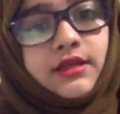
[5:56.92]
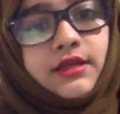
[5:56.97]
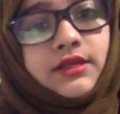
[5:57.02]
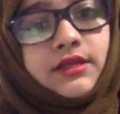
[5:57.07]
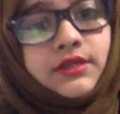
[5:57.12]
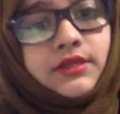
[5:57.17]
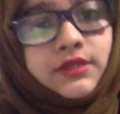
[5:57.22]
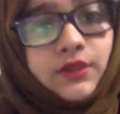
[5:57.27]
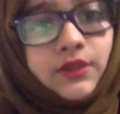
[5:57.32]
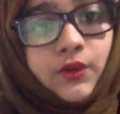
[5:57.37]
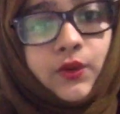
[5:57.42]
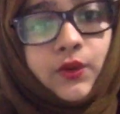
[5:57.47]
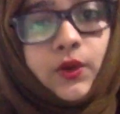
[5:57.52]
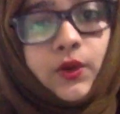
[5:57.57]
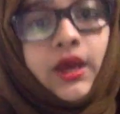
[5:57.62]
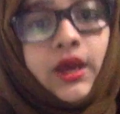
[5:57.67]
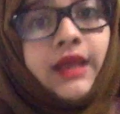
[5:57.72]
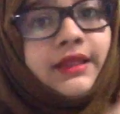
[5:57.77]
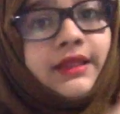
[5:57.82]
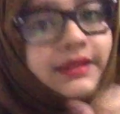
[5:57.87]

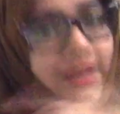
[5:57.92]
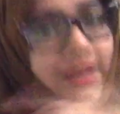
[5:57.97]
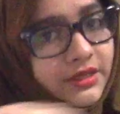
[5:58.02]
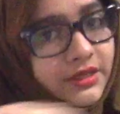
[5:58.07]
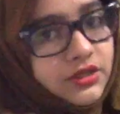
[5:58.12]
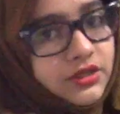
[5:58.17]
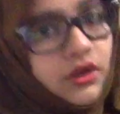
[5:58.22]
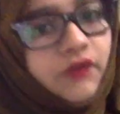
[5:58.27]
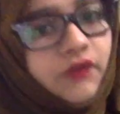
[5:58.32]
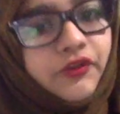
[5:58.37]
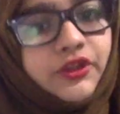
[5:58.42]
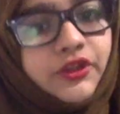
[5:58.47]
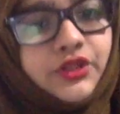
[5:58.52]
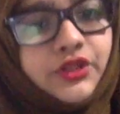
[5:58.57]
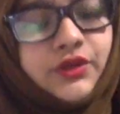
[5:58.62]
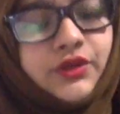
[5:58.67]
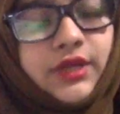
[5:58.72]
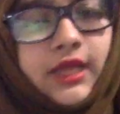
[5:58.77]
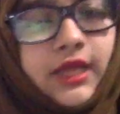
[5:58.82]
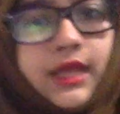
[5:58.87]
So that's all for
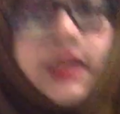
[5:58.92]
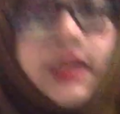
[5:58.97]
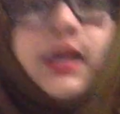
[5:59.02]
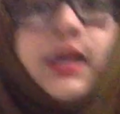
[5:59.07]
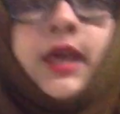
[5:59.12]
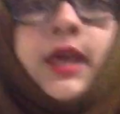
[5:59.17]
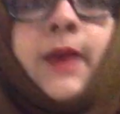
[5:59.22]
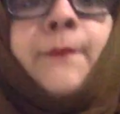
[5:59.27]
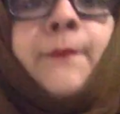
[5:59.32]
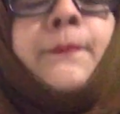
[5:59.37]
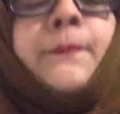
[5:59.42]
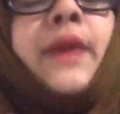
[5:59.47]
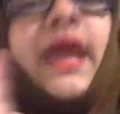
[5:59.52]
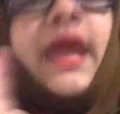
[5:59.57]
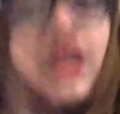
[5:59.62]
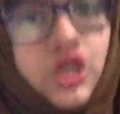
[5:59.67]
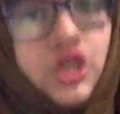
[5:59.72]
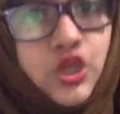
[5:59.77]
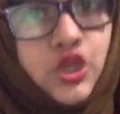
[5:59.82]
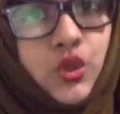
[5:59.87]
today.
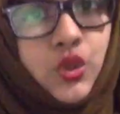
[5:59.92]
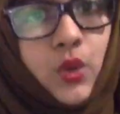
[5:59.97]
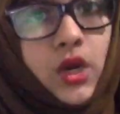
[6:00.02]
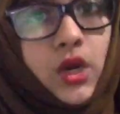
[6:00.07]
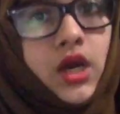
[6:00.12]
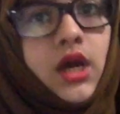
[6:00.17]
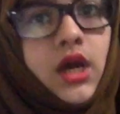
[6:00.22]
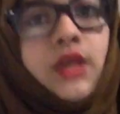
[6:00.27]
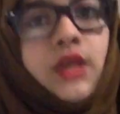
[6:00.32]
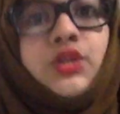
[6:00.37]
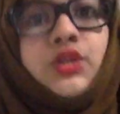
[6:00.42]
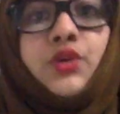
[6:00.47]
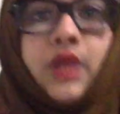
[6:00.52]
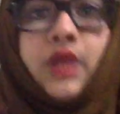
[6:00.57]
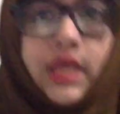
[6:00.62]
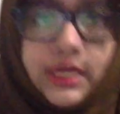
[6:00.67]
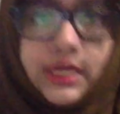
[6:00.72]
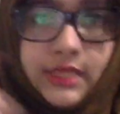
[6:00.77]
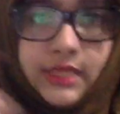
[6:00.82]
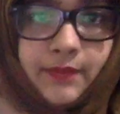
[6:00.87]
Make sure to
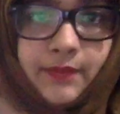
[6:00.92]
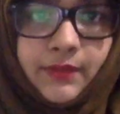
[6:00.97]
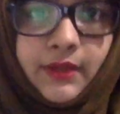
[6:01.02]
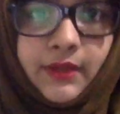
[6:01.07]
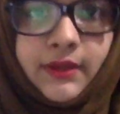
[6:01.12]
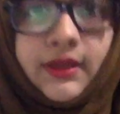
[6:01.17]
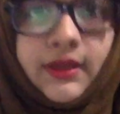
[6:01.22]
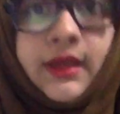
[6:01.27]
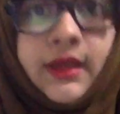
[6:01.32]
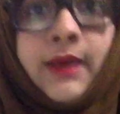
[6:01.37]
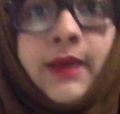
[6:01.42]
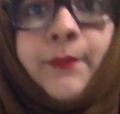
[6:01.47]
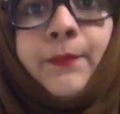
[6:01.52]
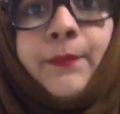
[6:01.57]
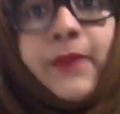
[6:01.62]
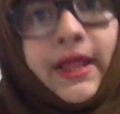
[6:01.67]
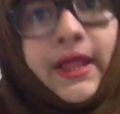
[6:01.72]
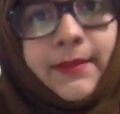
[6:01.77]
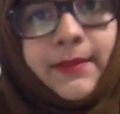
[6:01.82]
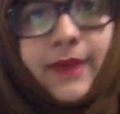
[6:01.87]
hit up the
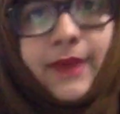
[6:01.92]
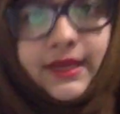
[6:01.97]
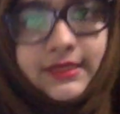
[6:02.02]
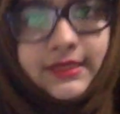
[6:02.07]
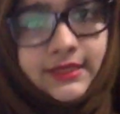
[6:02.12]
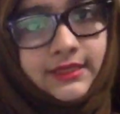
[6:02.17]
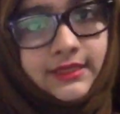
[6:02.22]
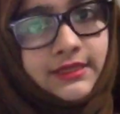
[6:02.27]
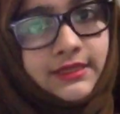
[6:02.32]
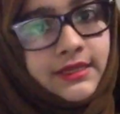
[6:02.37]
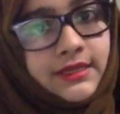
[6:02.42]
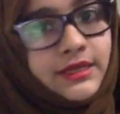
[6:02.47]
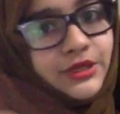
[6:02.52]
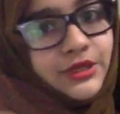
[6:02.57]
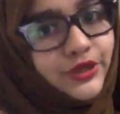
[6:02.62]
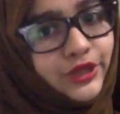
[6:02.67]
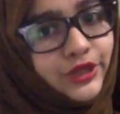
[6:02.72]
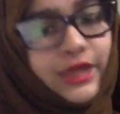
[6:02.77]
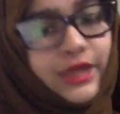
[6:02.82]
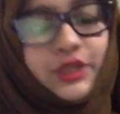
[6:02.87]
bell button
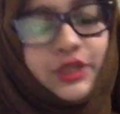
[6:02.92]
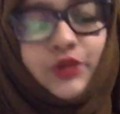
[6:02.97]
so that